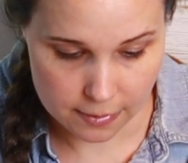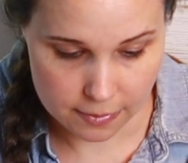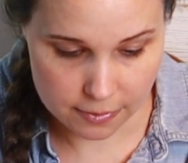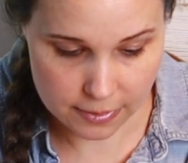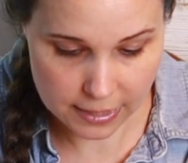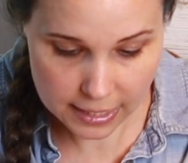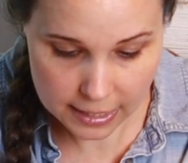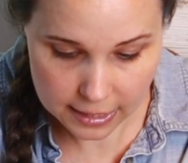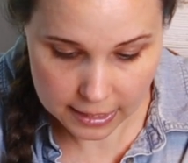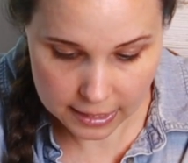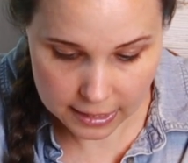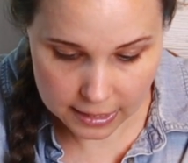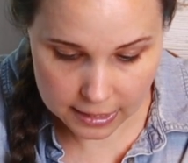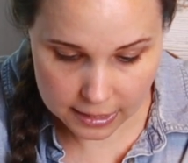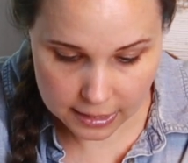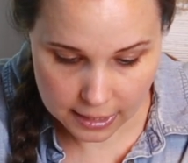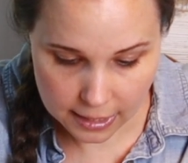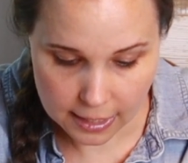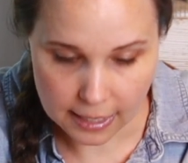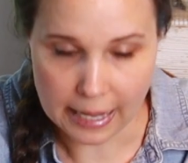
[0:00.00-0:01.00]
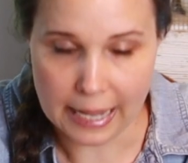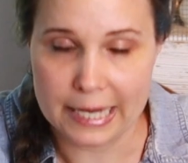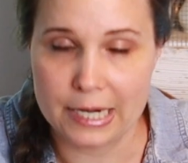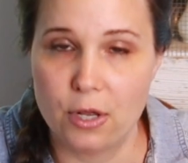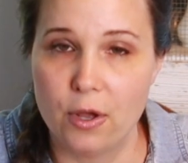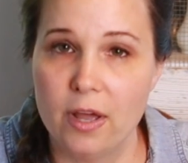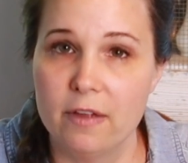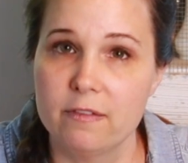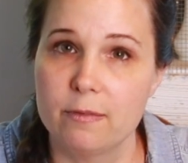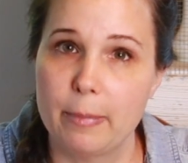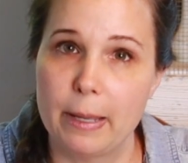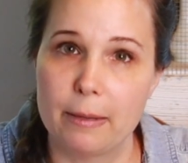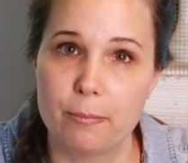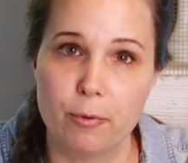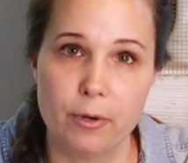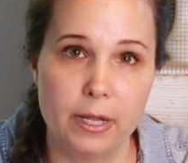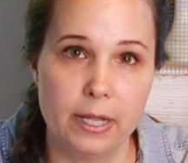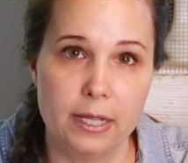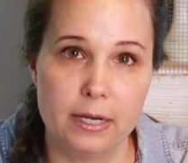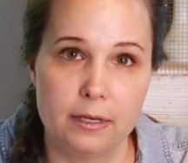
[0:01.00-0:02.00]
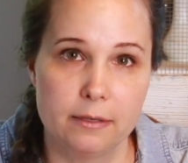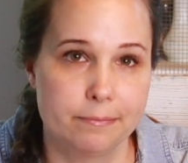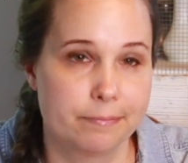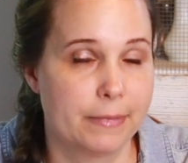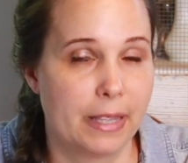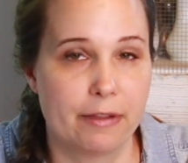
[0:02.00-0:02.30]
then I don't have to bake bread